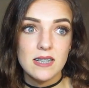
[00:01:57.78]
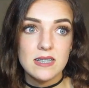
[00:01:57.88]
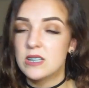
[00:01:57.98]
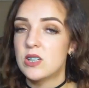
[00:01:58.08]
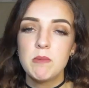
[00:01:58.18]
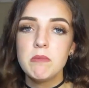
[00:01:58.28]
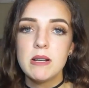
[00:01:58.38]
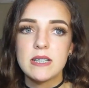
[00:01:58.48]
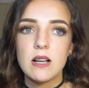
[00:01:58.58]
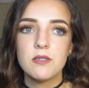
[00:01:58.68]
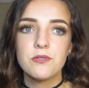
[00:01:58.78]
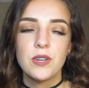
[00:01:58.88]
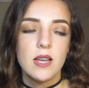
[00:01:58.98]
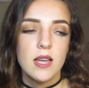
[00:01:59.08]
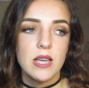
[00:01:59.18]
didn't know how to be myself.
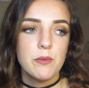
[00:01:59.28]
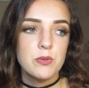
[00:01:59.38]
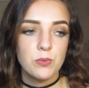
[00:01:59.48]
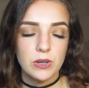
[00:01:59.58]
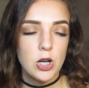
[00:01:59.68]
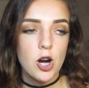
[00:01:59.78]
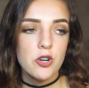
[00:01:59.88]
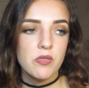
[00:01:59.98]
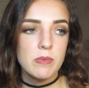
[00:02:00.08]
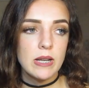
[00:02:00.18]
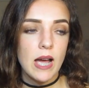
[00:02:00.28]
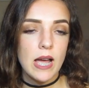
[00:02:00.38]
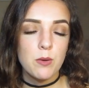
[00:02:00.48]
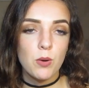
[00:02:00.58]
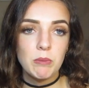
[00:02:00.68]
It was really hard for me.
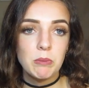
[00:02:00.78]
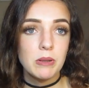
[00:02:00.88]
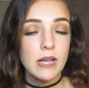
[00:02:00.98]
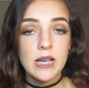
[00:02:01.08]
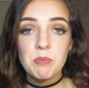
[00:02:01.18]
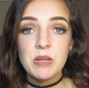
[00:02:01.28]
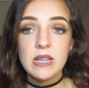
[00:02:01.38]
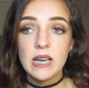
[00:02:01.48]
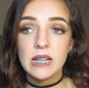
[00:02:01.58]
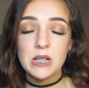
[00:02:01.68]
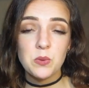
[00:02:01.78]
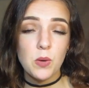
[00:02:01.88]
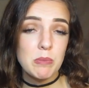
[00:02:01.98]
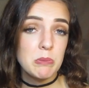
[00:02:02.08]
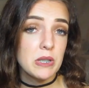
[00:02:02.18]
I wanted people to like me and I didn't
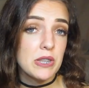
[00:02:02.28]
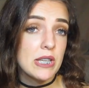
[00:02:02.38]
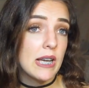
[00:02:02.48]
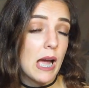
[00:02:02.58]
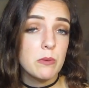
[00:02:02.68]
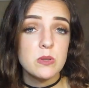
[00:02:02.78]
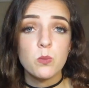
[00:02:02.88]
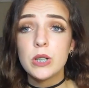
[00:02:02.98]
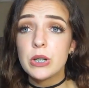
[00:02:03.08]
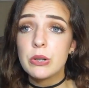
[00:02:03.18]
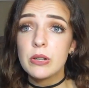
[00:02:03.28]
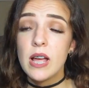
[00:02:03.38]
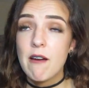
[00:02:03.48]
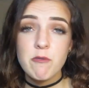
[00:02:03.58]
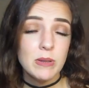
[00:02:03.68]
want people to think I was weird.
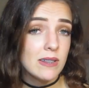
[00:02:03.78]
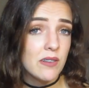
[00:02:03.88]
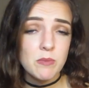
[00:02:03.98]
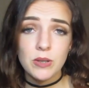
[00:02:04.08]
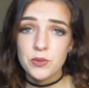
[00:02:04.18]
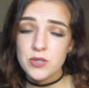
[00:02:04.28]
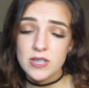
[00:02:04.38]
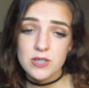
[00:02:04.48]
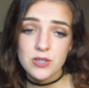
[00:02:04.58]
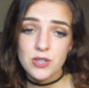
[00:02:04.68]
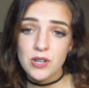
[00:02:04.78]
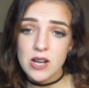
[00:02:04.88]
Everybody loved my older sister